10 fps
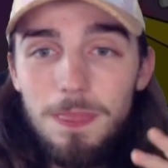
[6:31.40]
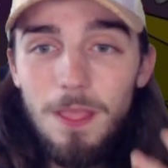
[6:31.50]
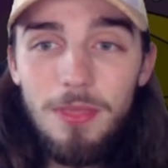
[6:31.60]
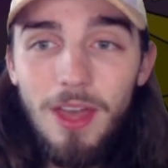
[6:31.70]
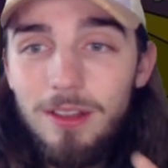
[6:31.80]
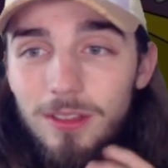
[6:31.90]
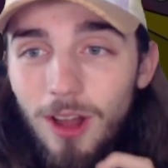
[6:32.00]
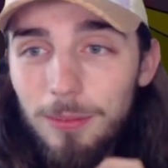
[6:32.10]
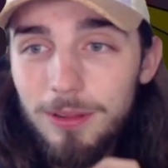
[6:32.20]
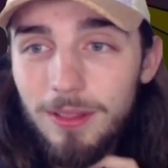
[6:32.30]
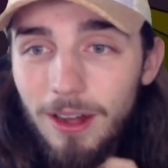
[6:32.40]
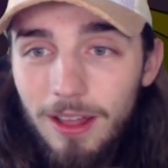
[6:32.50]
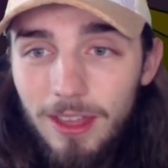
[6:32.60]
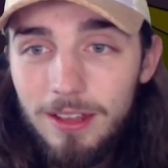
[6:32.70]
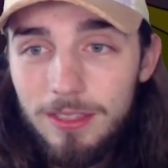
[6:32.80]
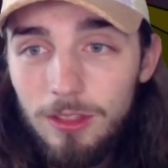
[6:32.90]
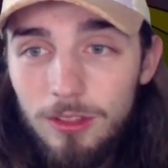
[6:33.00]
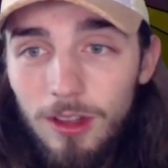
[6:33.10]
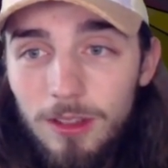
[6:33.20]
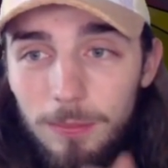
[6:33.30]
that's an option there. I like this
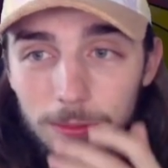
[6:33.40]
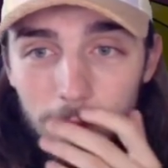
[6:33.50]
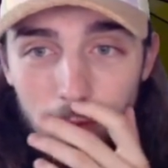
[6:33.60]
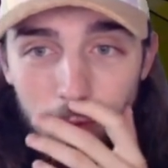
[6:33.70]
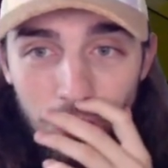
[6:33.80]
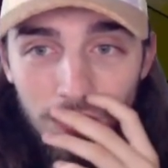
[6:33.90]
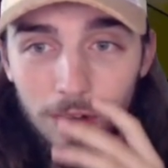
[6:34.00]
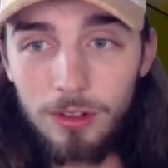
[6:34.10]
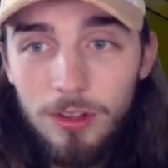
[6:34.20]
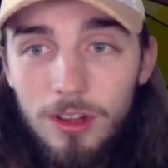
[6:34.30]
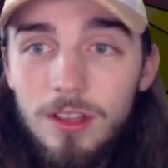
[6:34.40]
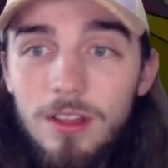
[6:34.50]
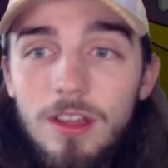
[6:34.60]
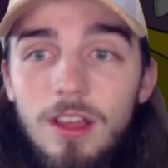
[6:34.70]
concept. This is a cool little cook.